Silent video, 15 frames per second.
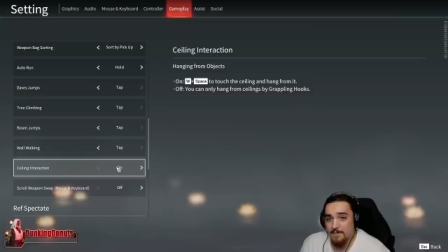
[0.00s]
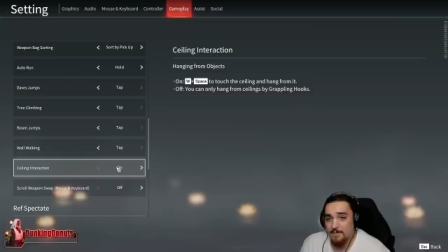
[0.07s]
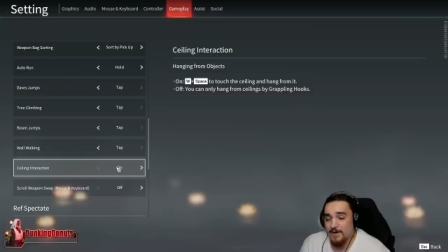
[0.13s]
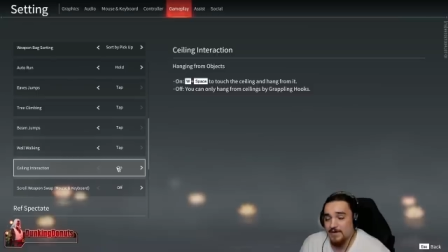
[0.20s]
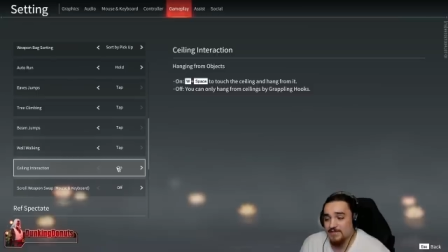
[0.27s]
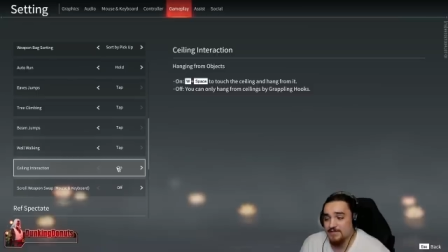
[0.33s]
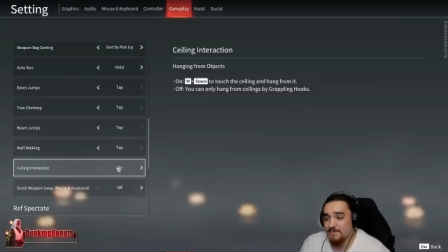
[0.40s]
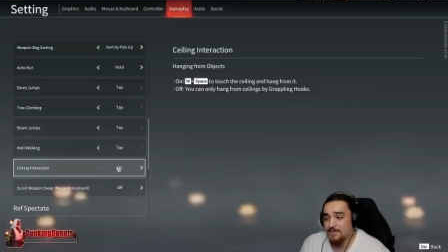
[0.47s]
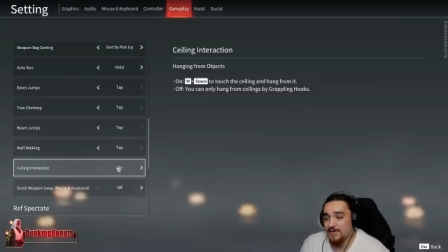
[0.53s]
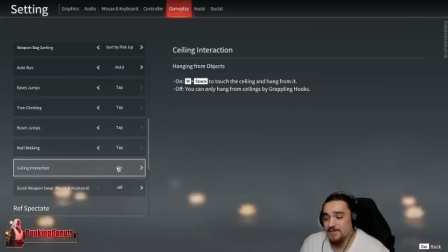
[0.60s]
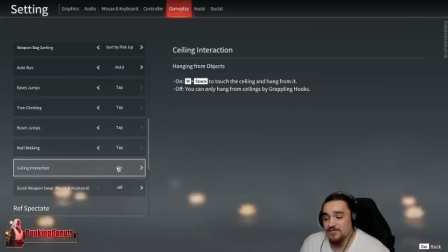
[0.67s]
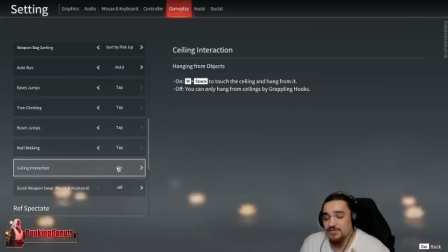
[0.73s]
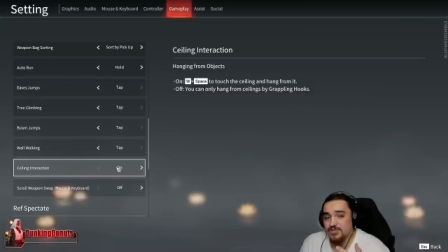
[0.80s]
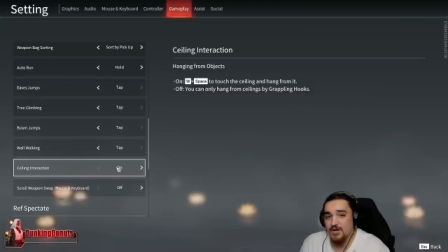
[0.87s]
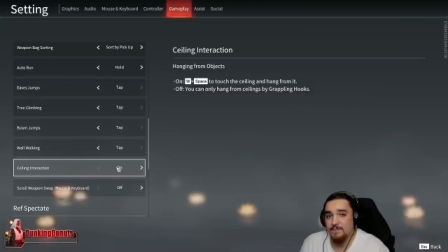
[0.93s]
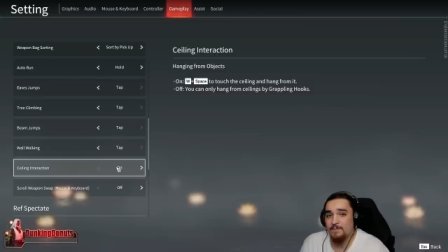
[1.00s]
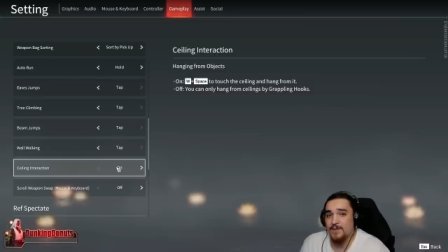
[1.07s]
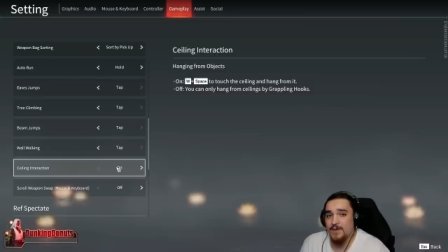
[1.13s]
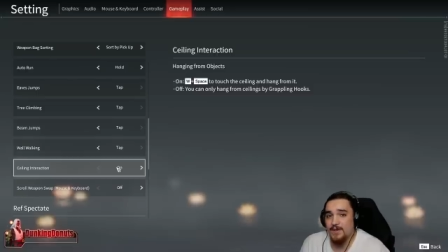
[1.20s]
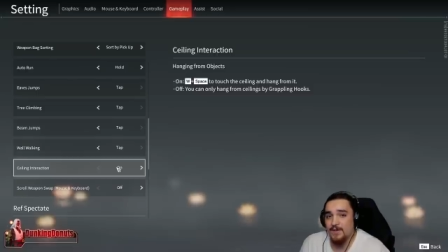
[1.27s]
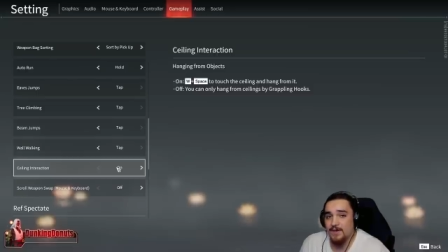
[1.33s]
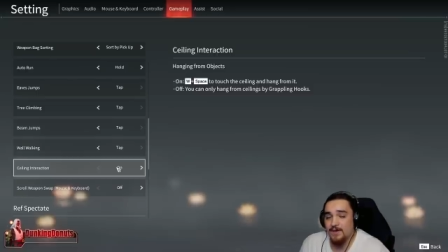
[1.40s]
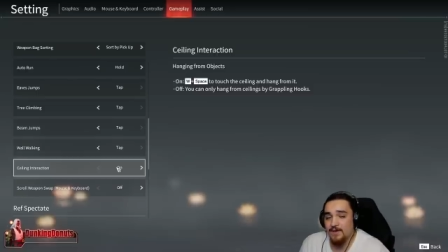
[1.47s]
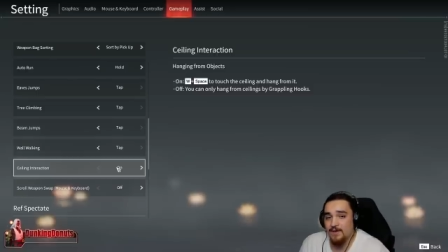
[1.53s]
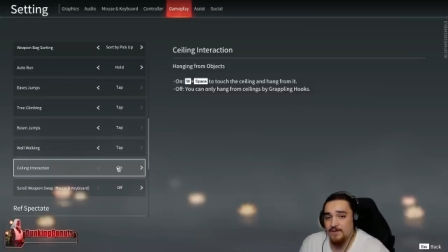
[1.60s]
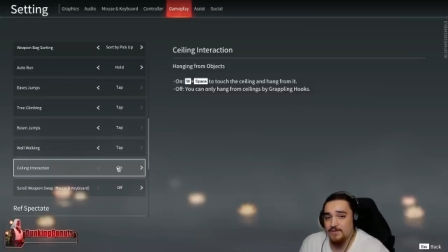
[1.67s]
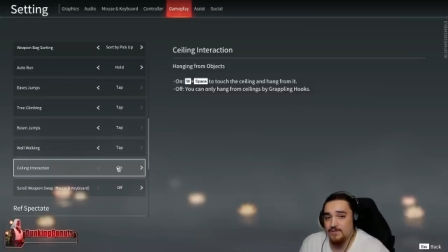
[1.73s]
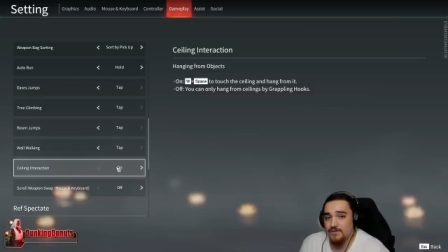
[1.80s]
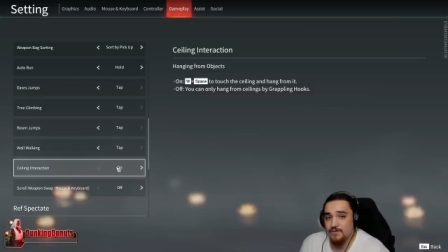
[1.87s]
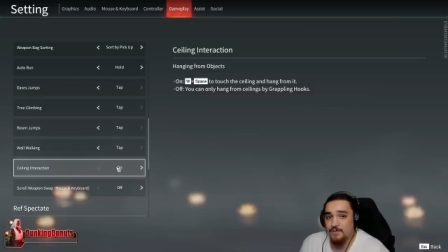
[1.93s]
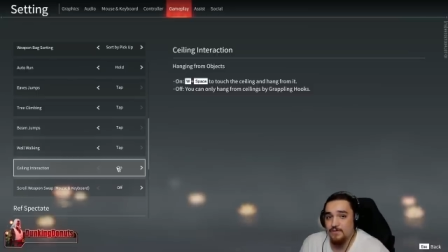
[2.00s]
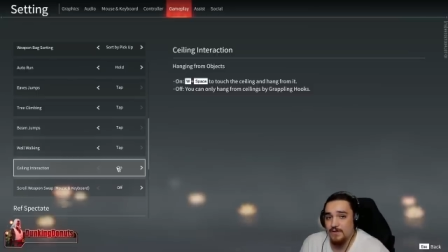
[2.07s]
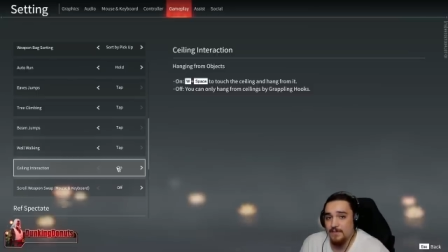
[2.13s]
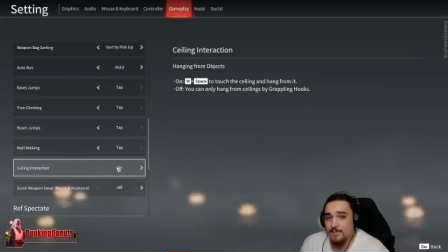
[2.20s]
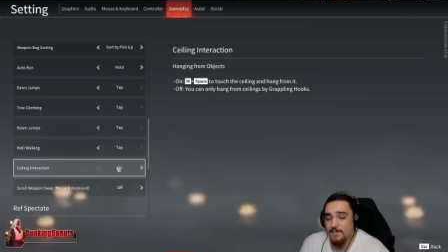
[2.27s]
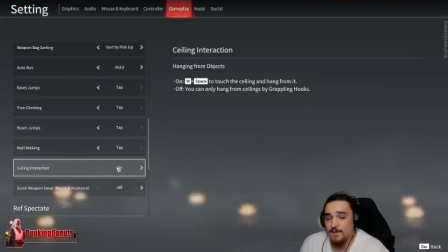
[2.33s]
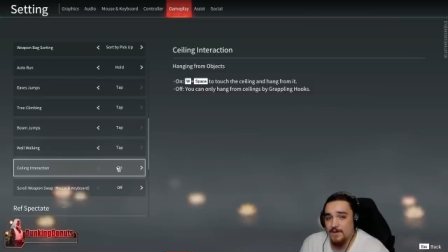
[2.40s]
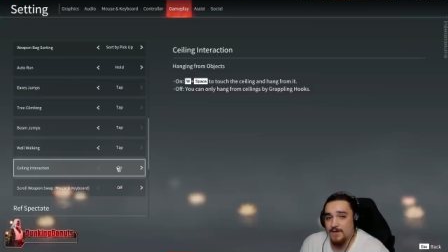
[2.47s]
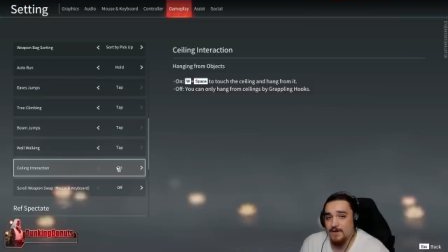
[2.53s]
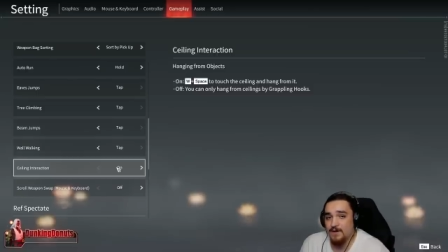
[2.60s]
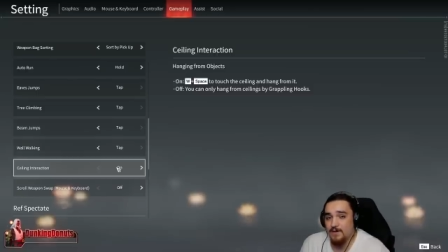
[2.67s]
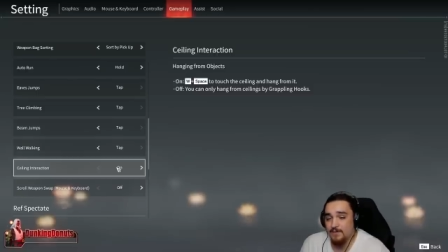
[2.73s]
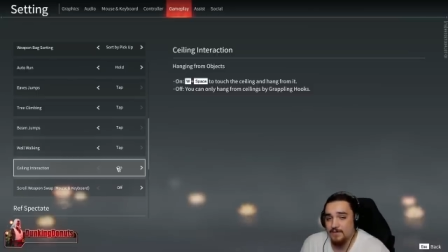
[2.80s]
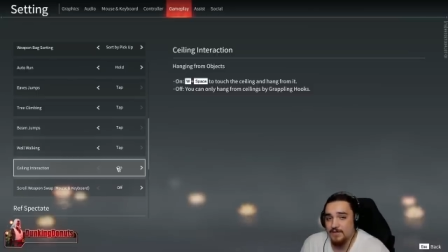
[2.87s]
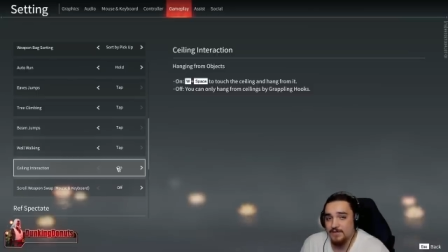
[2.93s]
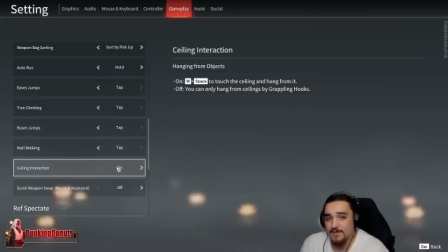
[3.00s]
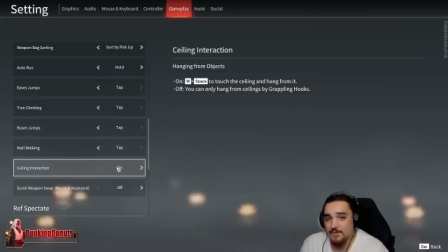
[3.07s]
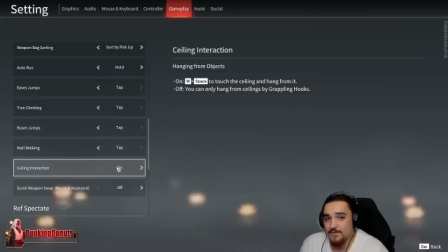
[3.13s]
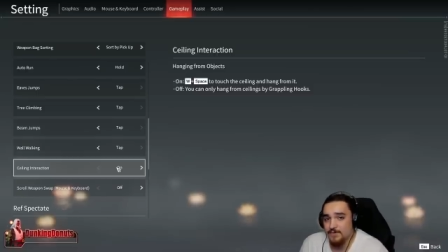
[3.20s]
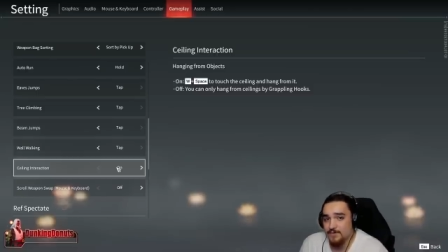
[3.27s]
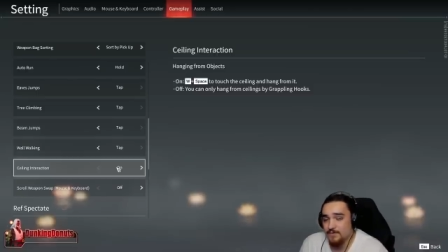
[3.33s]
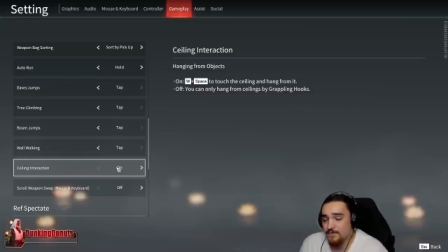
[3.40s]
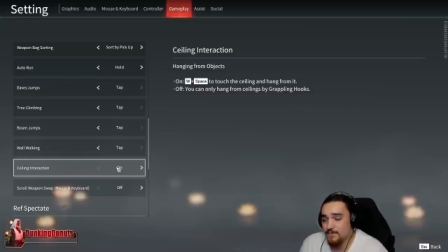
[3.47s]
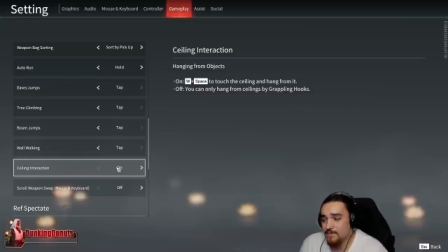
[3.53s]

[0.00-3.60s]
by simply jumping to them and holding W.